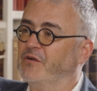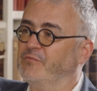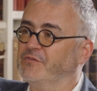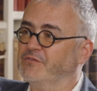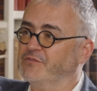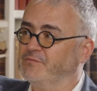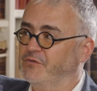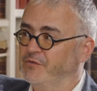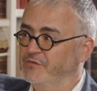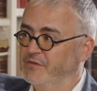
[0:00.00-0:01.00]
composition
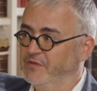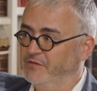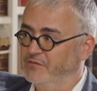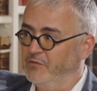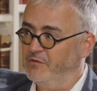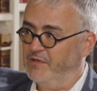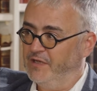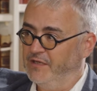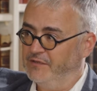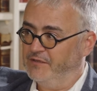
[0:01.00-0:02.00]
process look
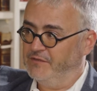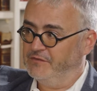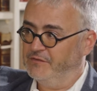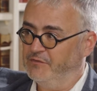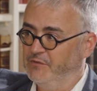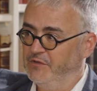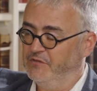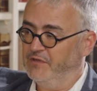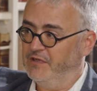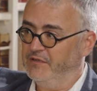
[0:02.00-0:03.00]
like in a
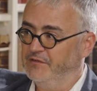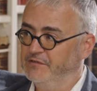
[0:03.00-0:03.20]
situation like